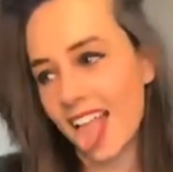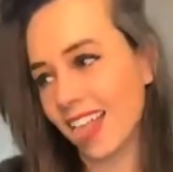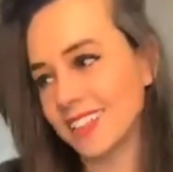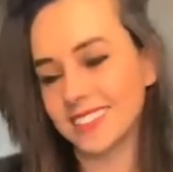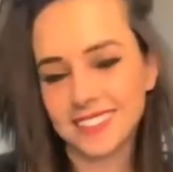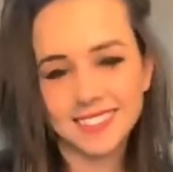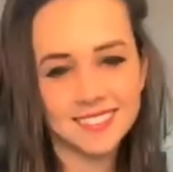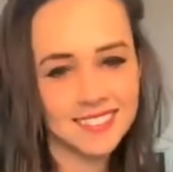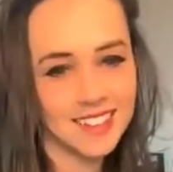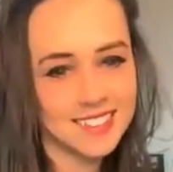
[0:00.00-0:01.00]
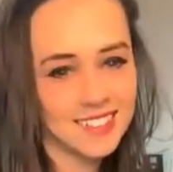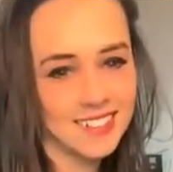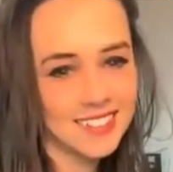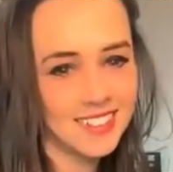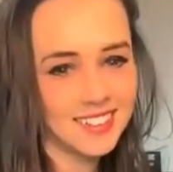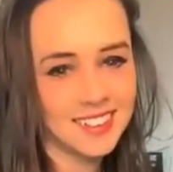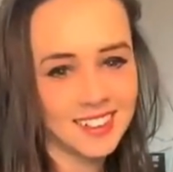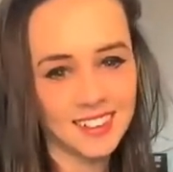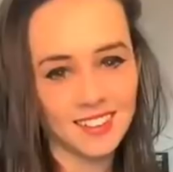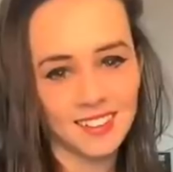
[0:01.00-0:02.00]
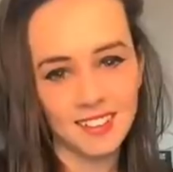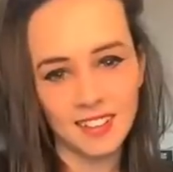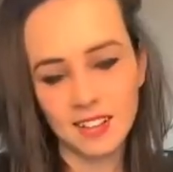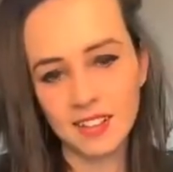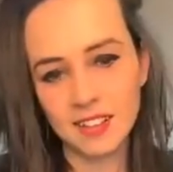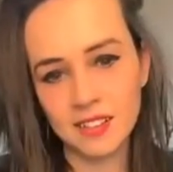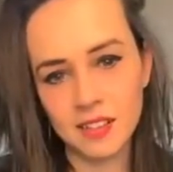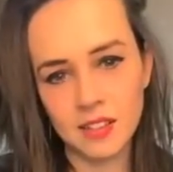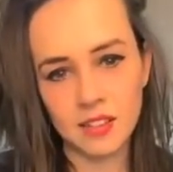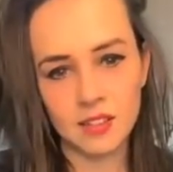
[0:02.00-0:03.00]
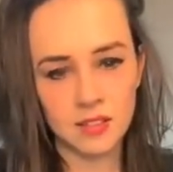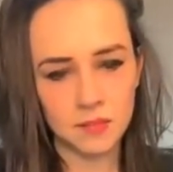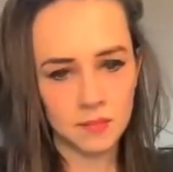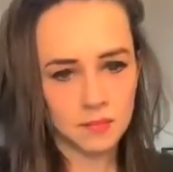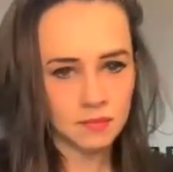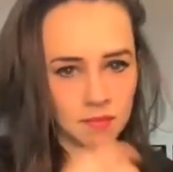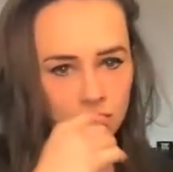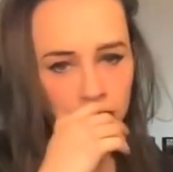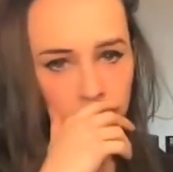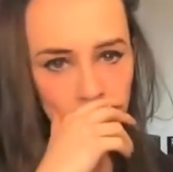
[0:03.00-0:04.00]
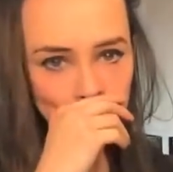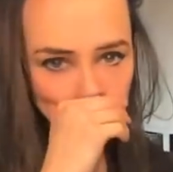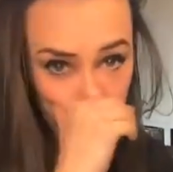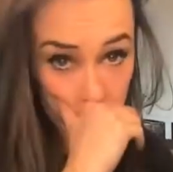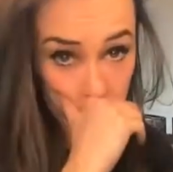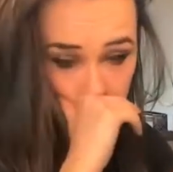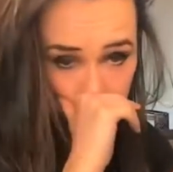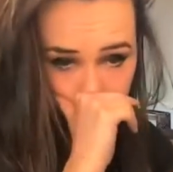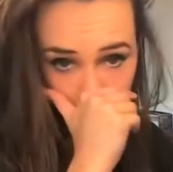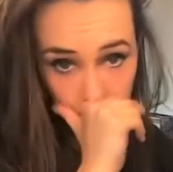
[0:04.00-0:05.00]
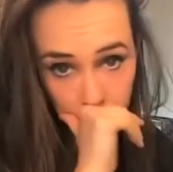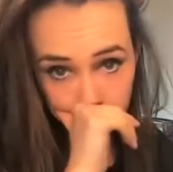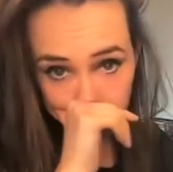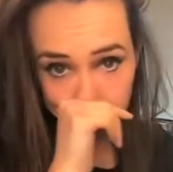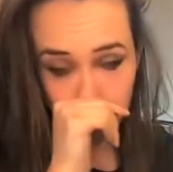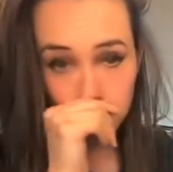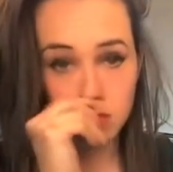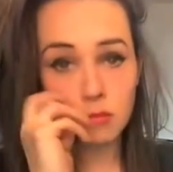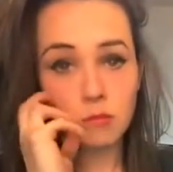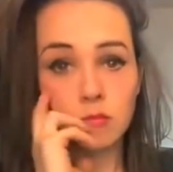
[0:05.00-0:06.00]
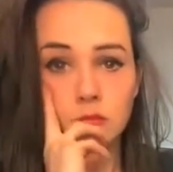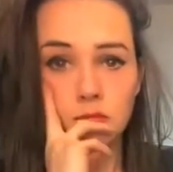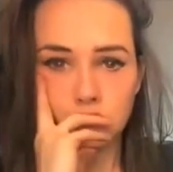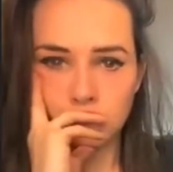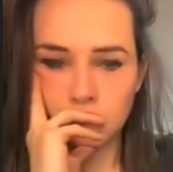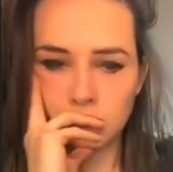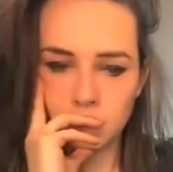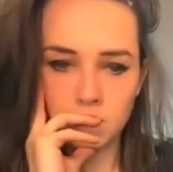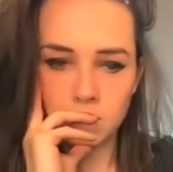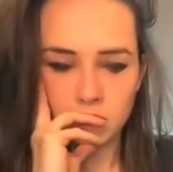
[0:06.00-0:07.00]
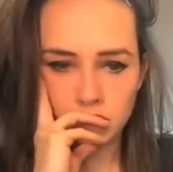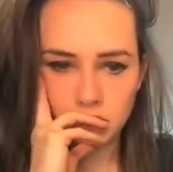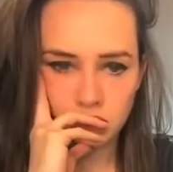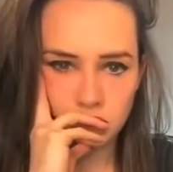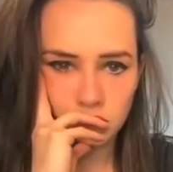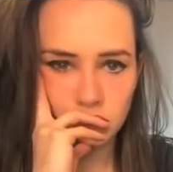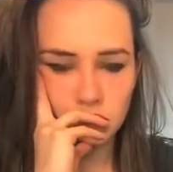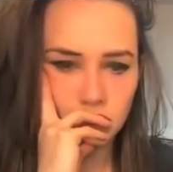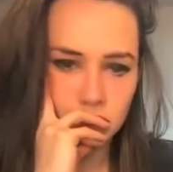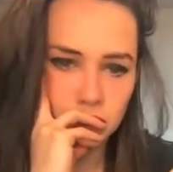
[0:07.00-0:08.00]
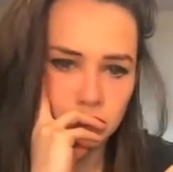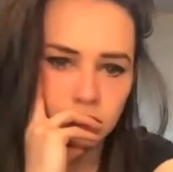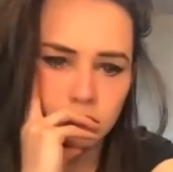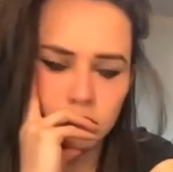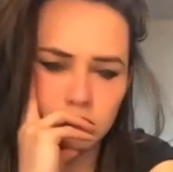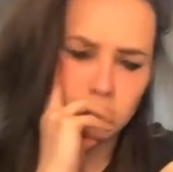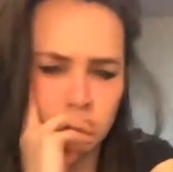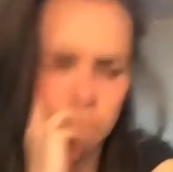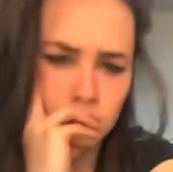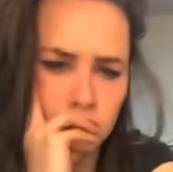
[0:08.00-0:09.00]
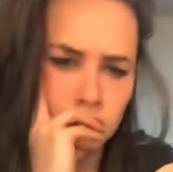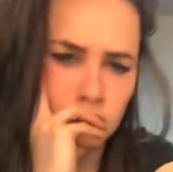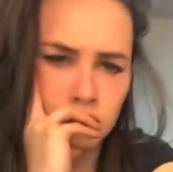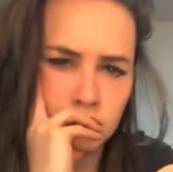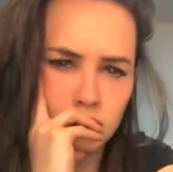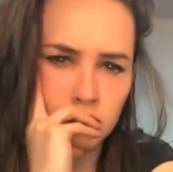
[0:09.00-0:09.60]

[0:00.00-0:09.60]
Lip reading: How do you like I feel like that makes your show really special compared to other people. How much do you incorporate your violin into your live show?